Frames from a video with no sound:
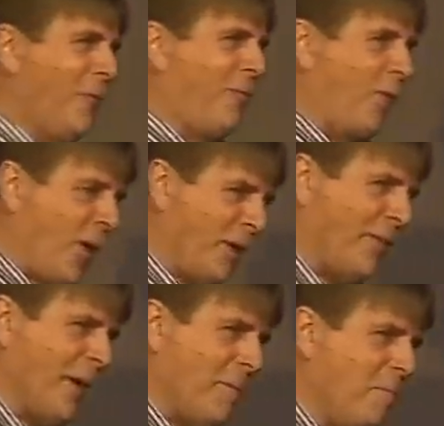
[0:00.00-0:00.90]
front of
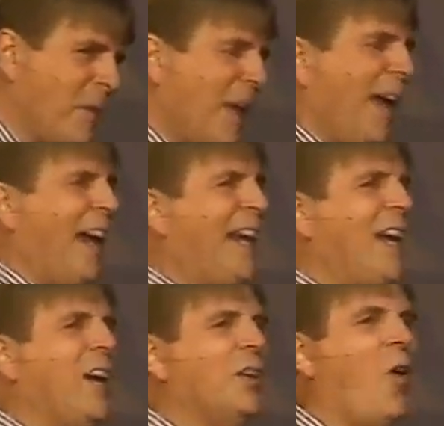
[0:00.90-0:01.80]
him.
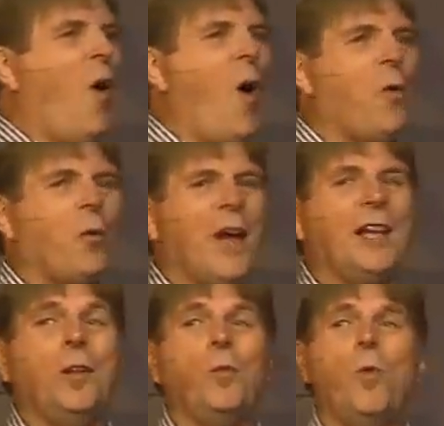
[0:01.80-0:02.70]
He had
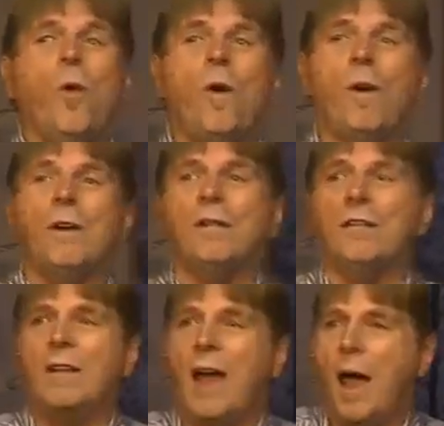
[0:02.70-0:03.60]
already warned
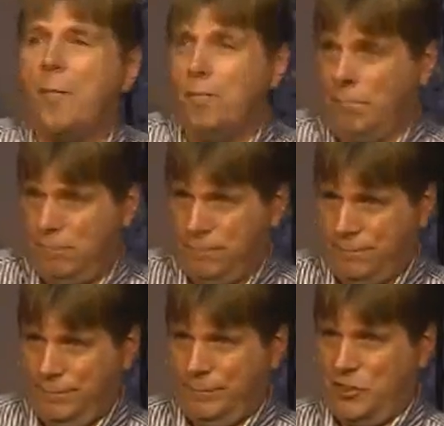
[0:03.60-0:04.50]
them
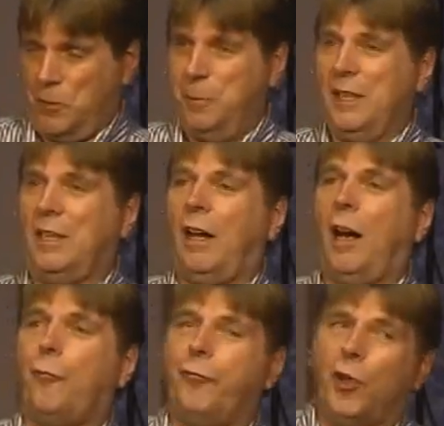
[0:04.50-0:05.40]
to be
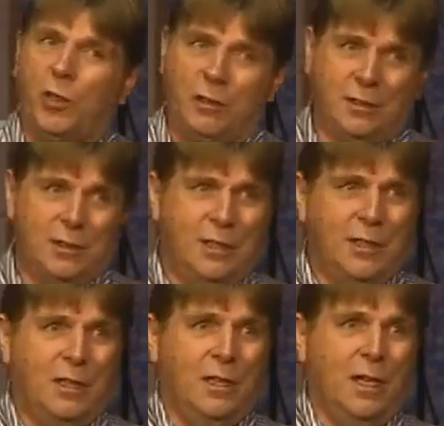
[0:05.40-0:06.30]
careful
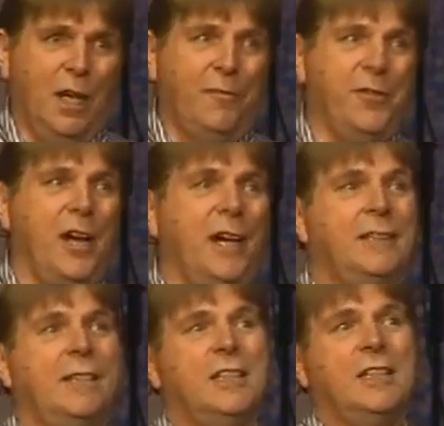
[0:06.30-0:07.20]
of the
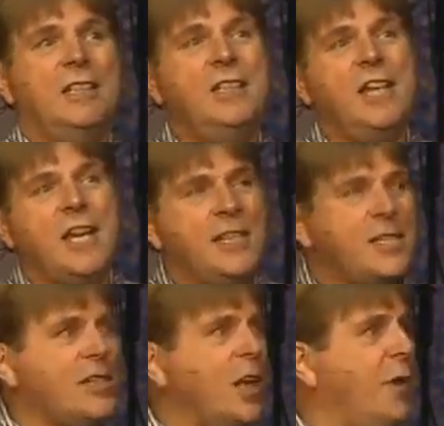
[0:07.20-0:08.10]

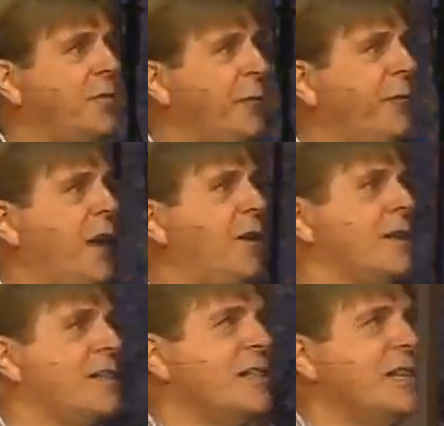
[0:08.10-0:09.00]
yeast of the
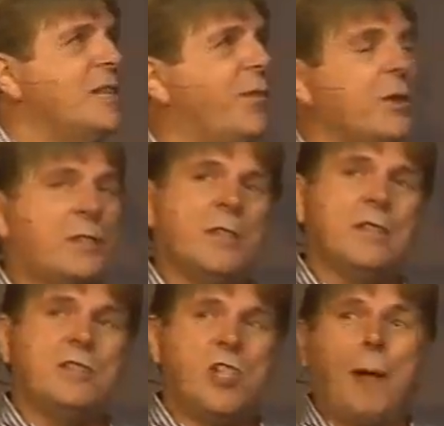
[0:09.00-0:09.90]
Pharisees,
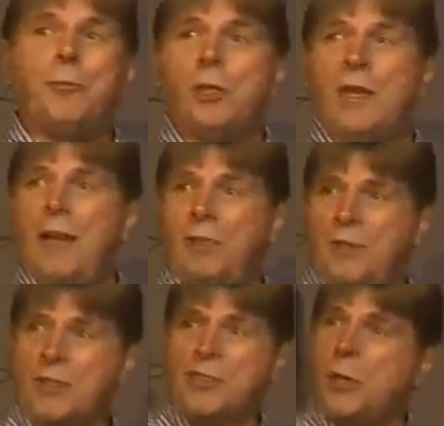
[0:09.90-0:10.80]
verses chapter 11,
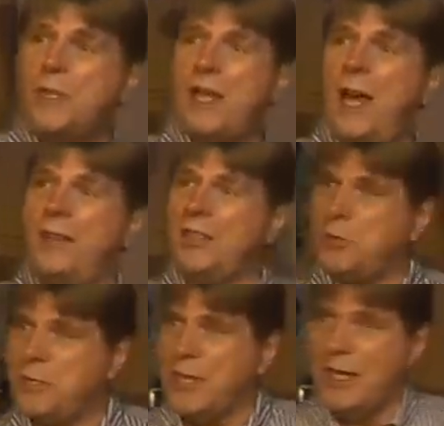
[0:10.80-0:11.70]
verse 39. This
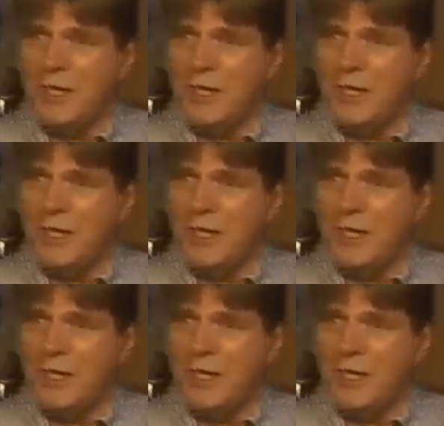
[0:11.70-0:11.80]
was,